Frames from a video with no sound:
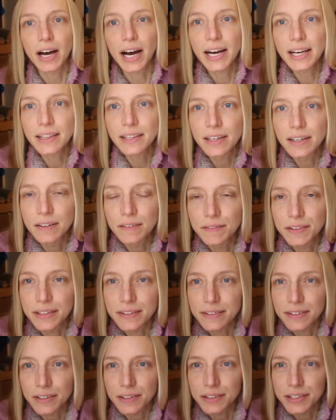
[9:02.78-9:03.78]
I love
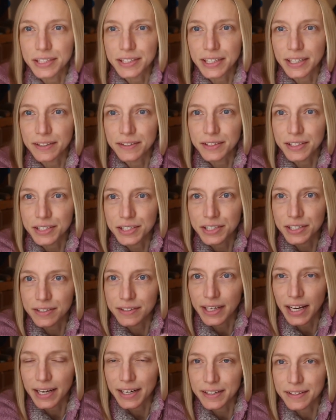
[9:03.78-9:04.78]
these little details that
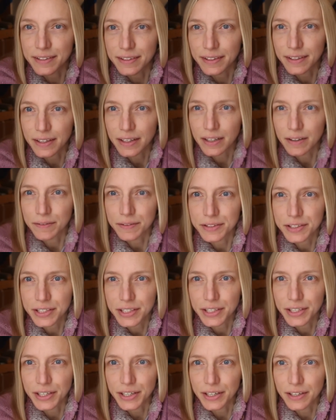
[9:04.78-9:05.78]
she's added to the cuffs
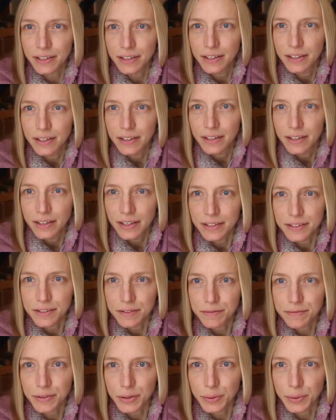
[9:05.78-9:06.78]
here. It's
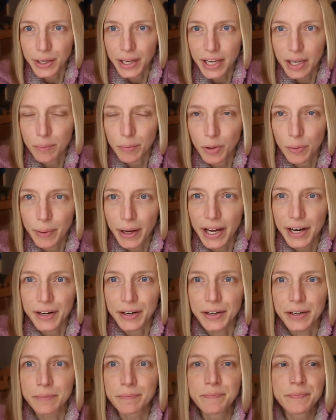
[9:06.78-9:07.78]
a faux cable
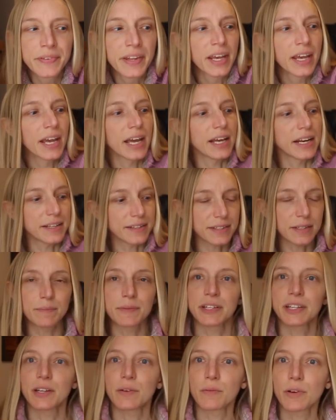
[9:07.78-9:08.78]
pattern, and it's
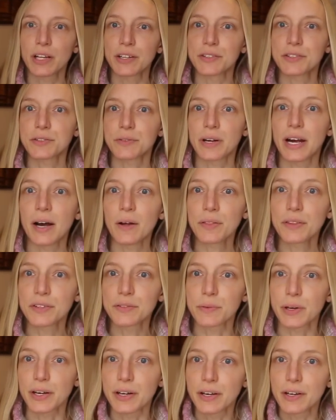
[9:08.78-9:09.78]
something that runs throughout the
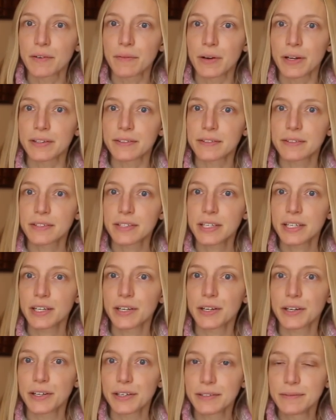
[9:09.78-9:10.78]
sweater. It runs
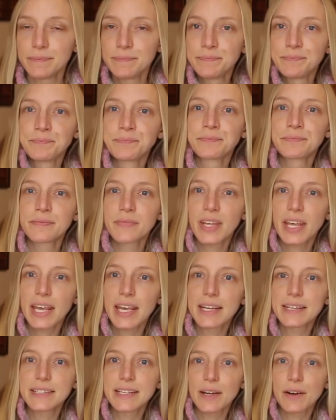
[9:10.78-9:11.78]
here
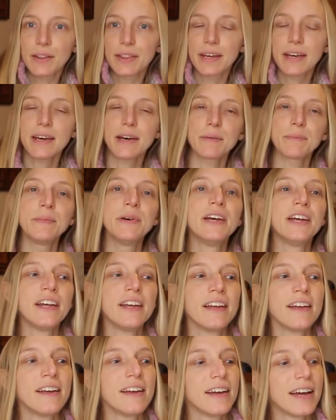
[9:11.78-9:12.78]
and down on the hem,
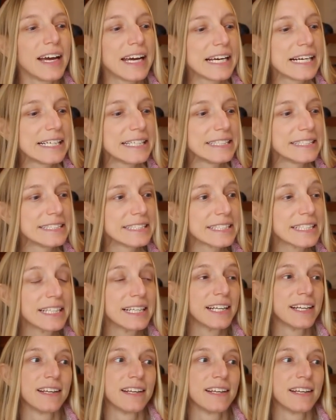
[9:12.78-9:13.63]
and